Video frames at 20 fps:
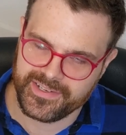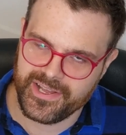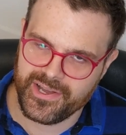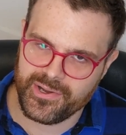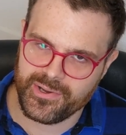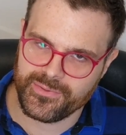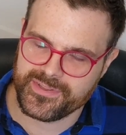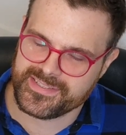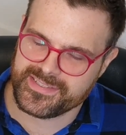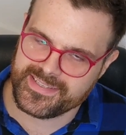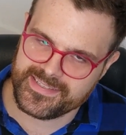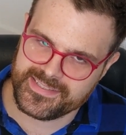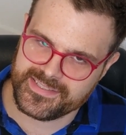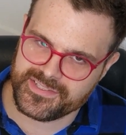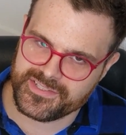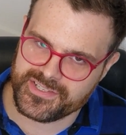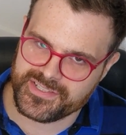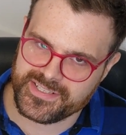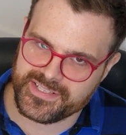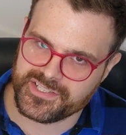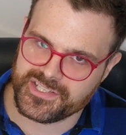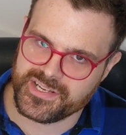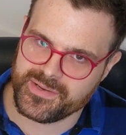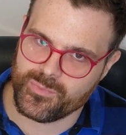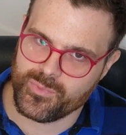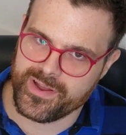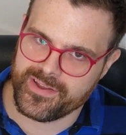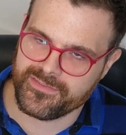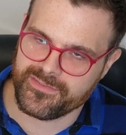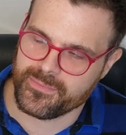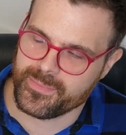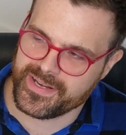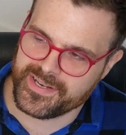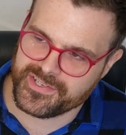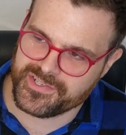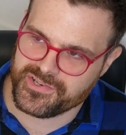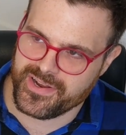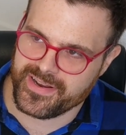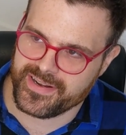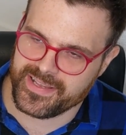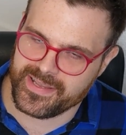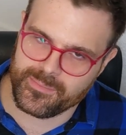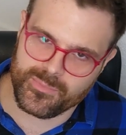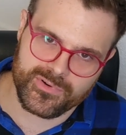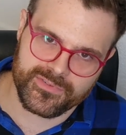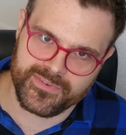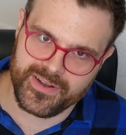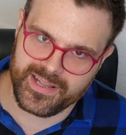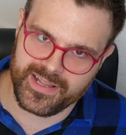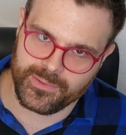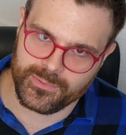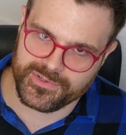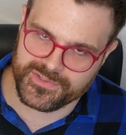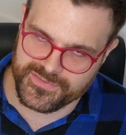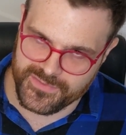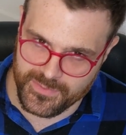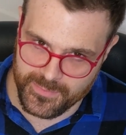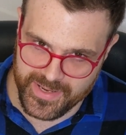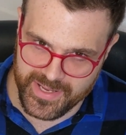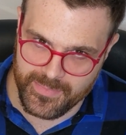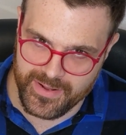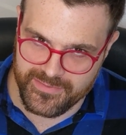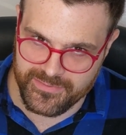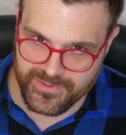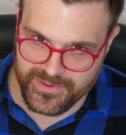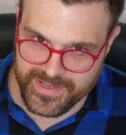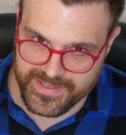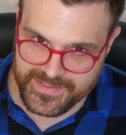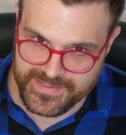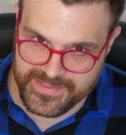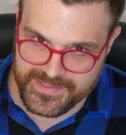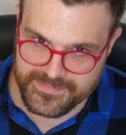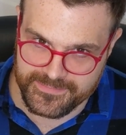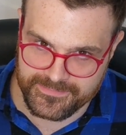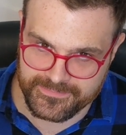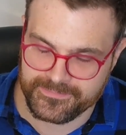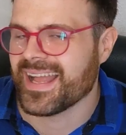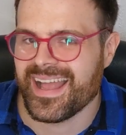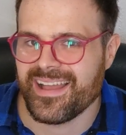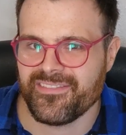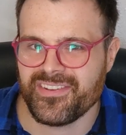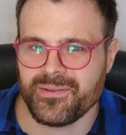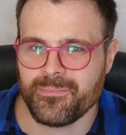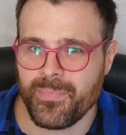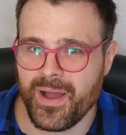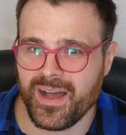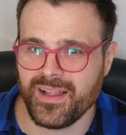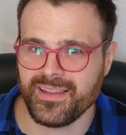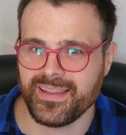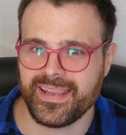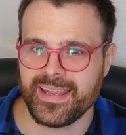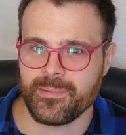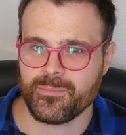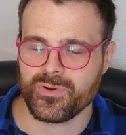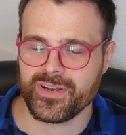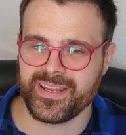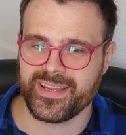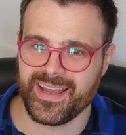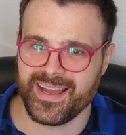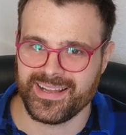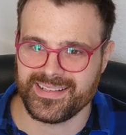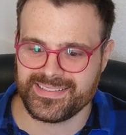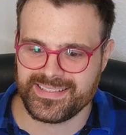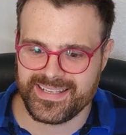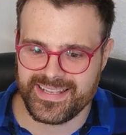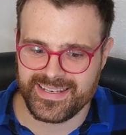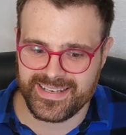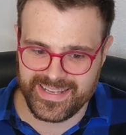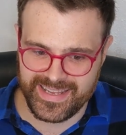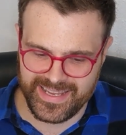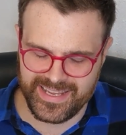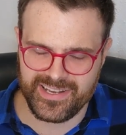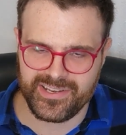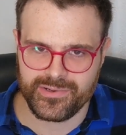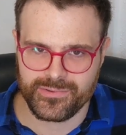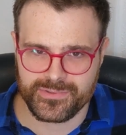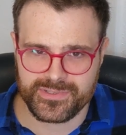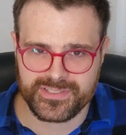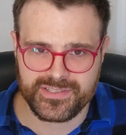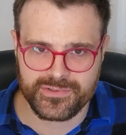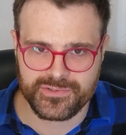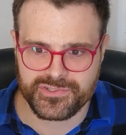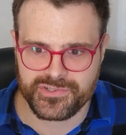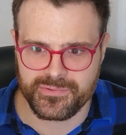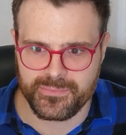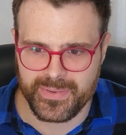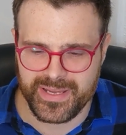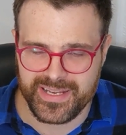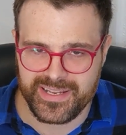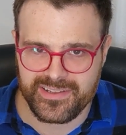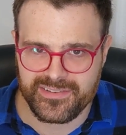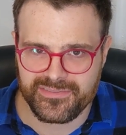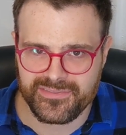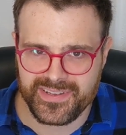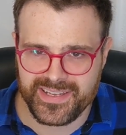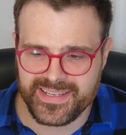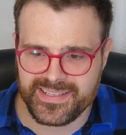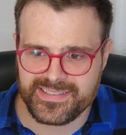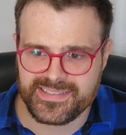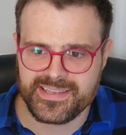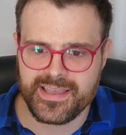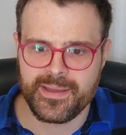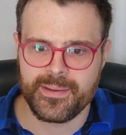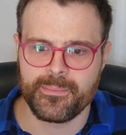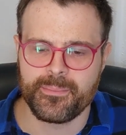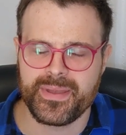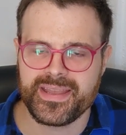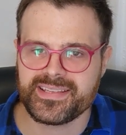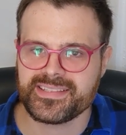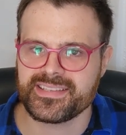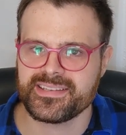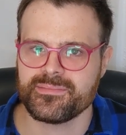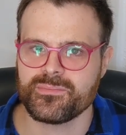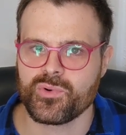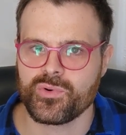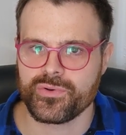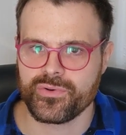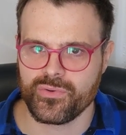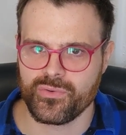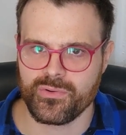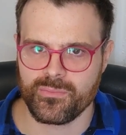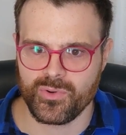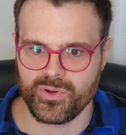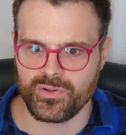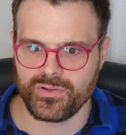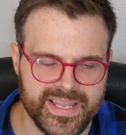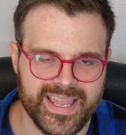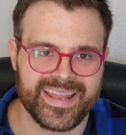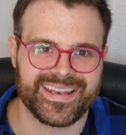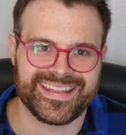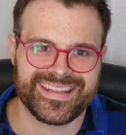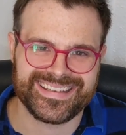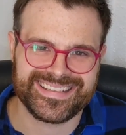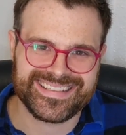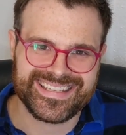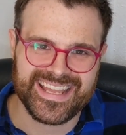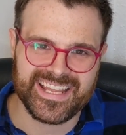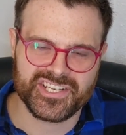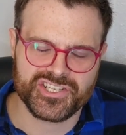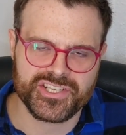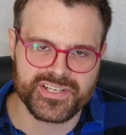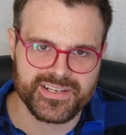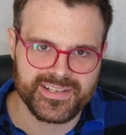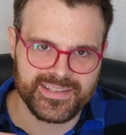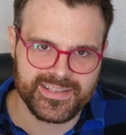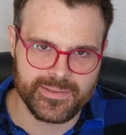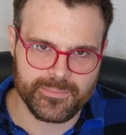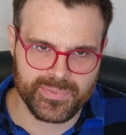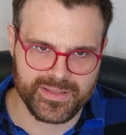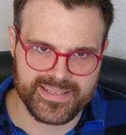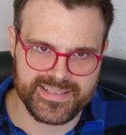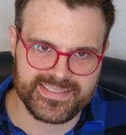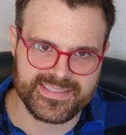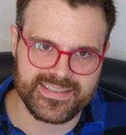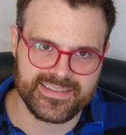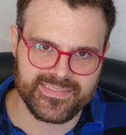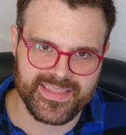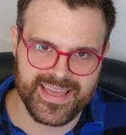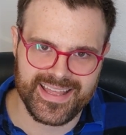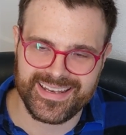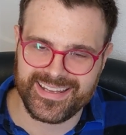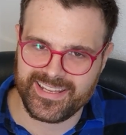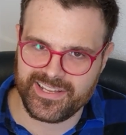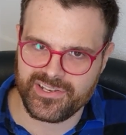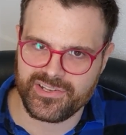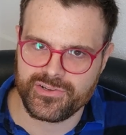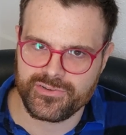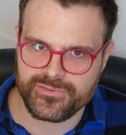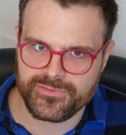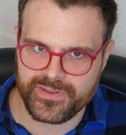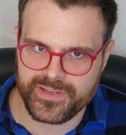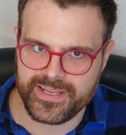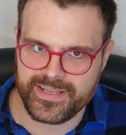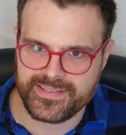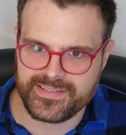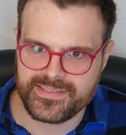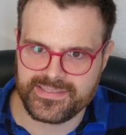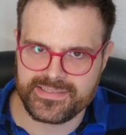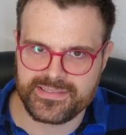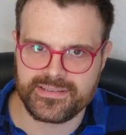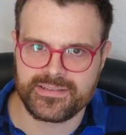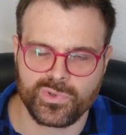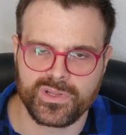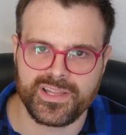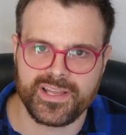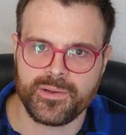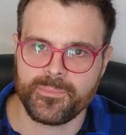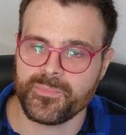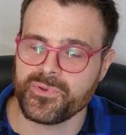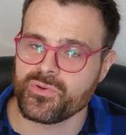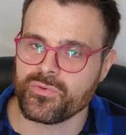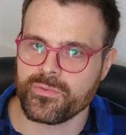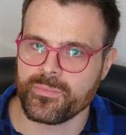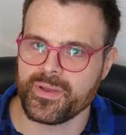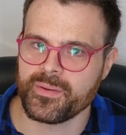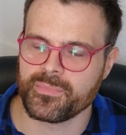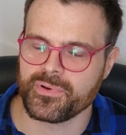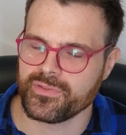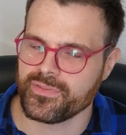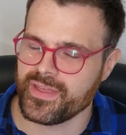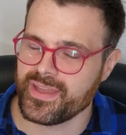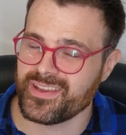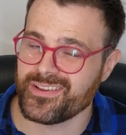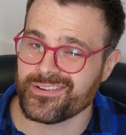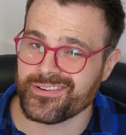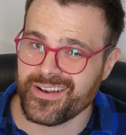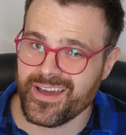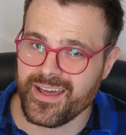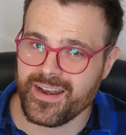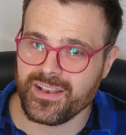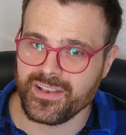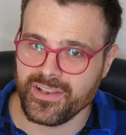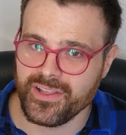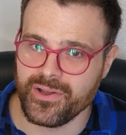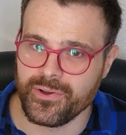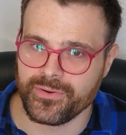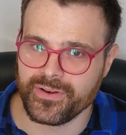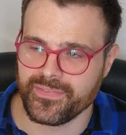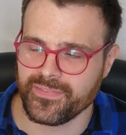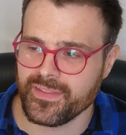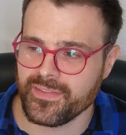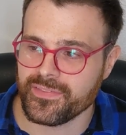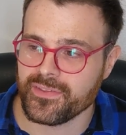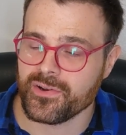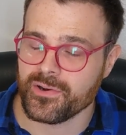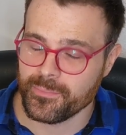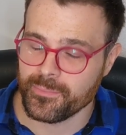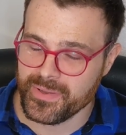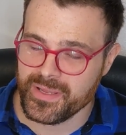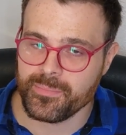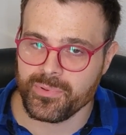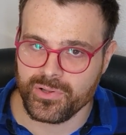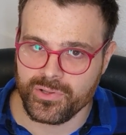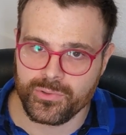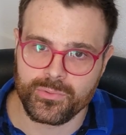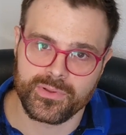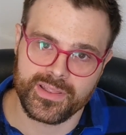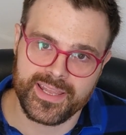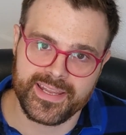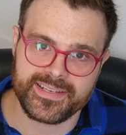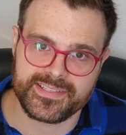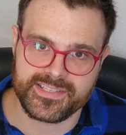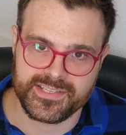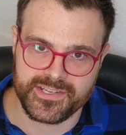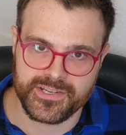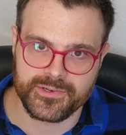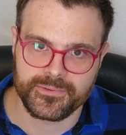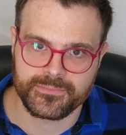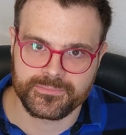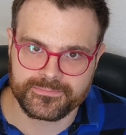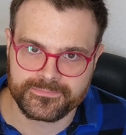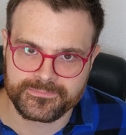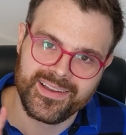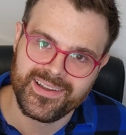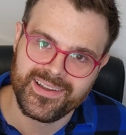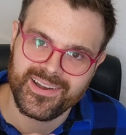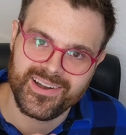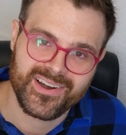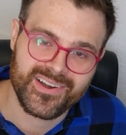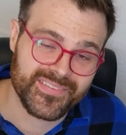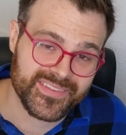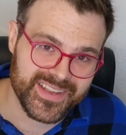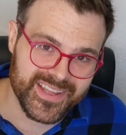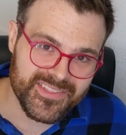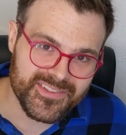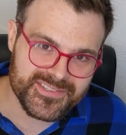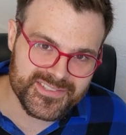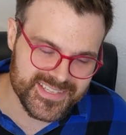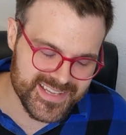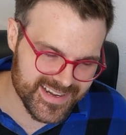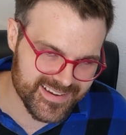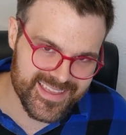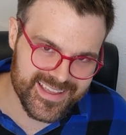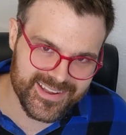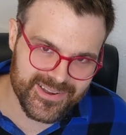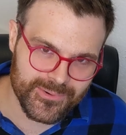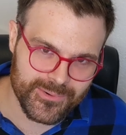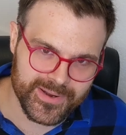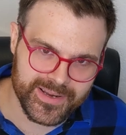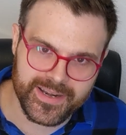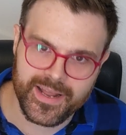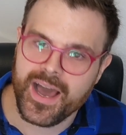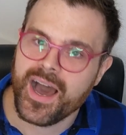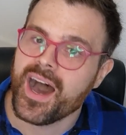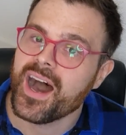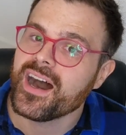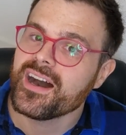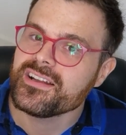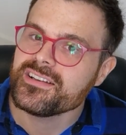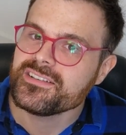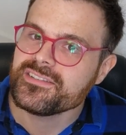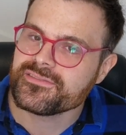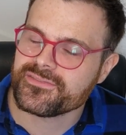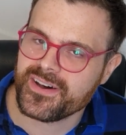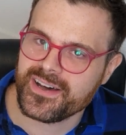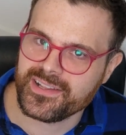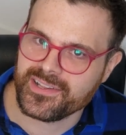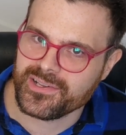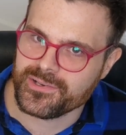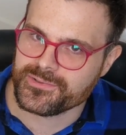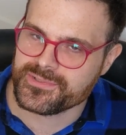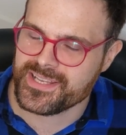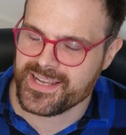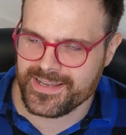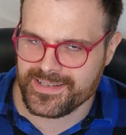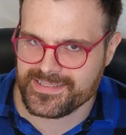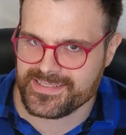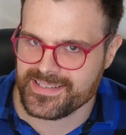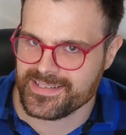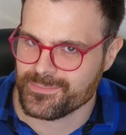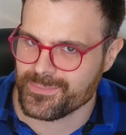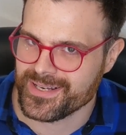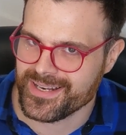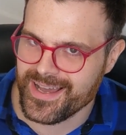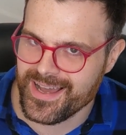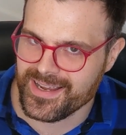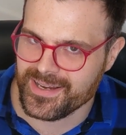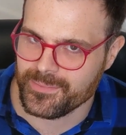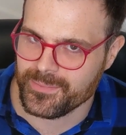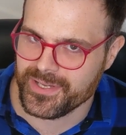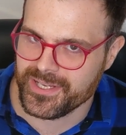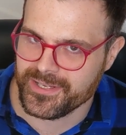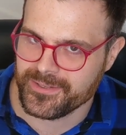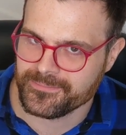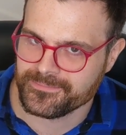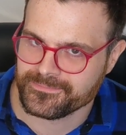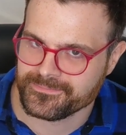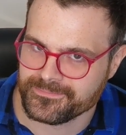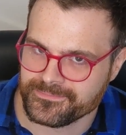No, this isn't just a cheap way for me to try to get more followers for me and my friends. Having polyamory content in your social media feeds makes it more normal, and intentionally placing that in your feeds will help you remember that you're not alone and that there are people who relate to you. On the other side of that coin, unfollow toxic monogamy.